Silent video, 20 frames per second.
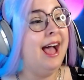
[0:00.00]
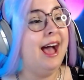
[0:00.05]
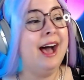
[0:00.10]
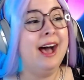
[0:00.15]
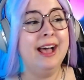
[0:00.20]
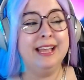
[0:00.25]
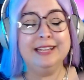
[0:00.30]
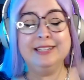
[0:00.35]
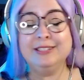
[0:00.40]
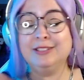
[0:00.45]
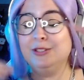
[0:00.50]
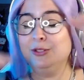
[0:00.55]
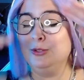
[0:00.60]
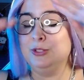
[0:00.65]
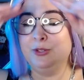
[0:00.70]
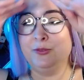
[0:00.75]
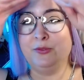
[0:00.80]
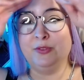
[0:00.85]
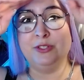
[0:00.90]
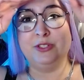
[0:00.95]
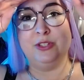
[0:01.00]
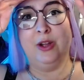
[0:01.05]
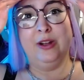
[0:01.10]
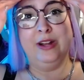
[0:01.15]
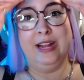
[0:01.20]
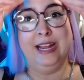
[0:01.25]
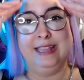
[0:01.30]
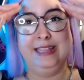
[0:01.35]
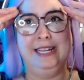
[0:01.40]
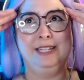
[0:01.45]
Uh, his Lucifer
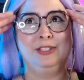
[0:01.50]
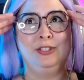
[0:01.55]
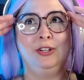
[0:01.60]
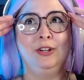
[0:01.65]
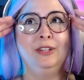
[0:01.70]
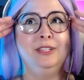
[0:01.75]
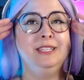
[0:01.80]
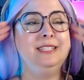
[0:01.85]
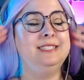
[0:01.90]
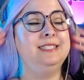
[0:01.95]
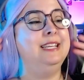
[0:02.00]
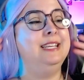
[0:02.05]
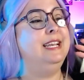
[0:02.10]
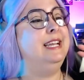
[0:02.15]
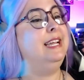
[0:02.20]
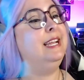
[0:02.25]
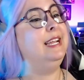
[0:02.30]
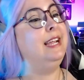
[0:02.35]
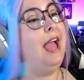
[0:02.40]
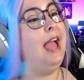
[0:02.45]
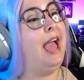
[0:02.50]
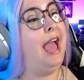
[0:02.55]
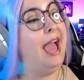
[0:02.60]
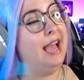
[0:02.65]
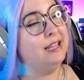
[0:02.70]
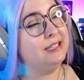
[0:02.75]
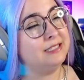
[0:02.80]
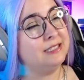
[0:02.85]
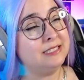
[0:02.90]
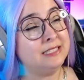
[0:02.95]
song, I think, is currently sitting
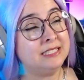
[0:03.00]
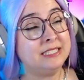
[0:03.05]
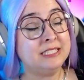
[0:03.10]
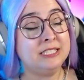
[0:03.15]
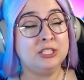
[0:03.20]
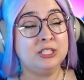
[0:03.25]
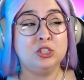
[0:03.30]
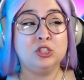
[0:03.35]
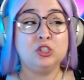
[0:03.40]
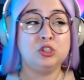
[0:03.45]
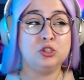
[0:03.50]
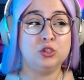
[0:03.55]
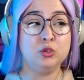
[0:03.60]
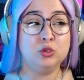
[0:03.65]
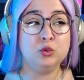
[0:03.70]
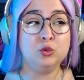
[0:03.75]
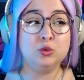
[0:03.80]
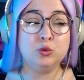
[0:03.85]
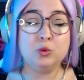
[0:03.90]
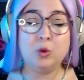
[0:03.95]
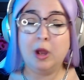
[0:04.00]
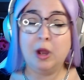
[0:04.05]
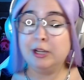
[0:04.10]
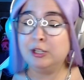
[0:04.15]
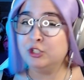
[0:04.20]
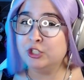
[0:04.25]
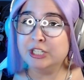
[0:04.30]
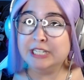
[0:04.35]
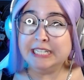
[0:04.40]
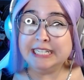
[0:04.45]
at
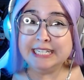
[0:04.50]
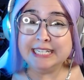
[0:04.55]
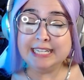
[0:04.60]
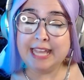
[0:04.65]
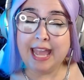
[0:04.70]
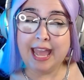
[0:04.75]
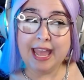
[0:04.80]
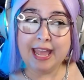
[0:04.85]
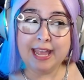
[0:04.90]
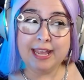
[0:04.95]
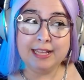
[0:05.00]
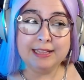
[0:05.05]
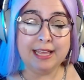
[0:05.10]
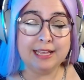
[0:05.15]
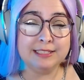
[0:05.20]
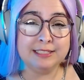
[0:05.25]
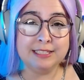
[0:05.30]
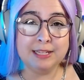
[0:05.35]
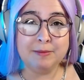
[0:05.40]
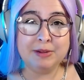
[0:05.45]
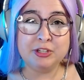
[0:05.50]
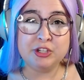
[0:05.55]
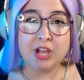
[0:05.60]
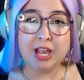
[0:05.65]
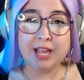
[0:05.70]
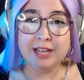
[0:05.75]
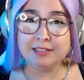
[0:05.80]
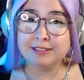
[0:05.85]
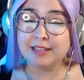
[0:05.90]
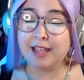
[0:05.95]
200k last time I
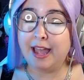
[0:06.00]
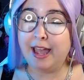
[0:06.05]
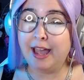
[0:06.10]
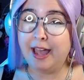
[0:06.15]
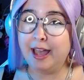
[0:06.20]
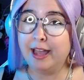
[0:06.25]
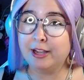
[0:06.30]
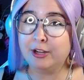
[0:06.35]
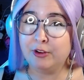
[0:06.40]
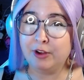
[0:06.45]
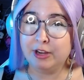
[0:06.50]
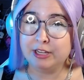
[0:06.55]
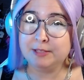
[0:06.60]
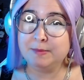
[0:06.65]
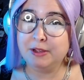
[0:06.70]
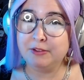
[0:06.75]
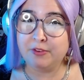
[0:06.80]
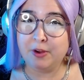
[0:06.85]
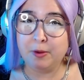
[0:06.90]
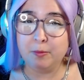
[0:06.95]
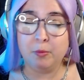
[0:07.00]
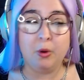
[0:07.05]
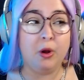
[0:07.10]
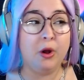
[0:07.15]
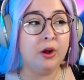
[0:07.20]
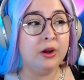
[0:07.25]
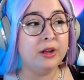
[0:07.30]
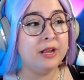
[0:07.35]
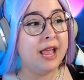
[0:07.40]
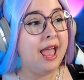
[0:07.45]
checked. Uh, correct me if I'm
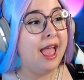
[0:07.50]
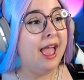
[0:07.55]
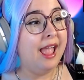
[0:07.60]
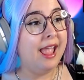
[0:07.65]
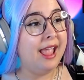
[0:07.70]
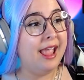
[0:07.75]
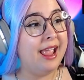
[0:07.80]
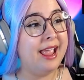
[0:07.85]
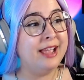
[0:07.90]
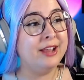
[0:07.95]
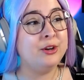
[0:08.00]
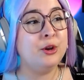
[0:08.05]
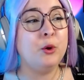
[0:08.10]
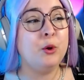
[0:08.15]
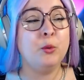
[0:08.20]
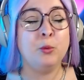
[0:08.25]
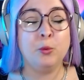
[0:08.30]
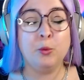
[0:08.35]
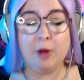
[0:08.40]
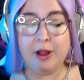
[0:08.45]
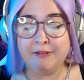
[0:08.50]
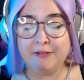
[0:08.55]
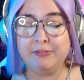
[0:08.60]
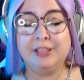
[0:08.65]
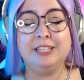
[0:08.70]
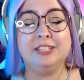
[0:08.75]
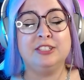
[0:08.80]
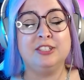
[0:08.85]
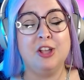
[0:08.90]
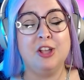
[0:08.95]
wrong, and
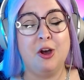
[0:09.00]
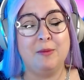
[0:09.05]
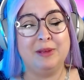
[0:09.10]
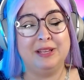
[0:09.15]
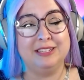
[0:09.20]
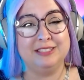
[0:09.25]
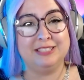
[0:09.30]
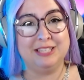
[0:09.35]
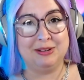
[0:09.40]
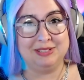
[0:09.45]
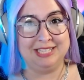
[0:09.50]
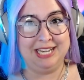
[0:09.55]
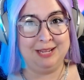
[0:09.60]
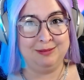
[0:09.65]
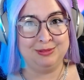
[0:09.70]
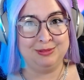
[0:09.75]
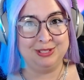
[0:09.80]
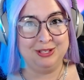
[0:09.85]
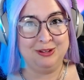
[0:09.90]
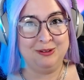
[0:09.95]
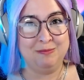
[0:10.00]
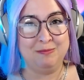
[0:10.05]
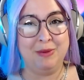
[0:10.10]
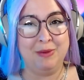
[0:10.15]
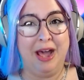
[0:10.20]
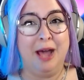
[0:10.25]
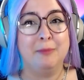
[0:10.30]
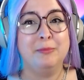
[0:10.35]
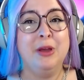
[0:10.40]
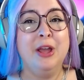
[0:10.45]
rightfully so because that was an absolute
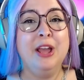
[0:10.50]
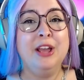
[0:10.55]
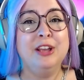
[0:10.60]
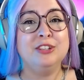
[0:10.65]
bop.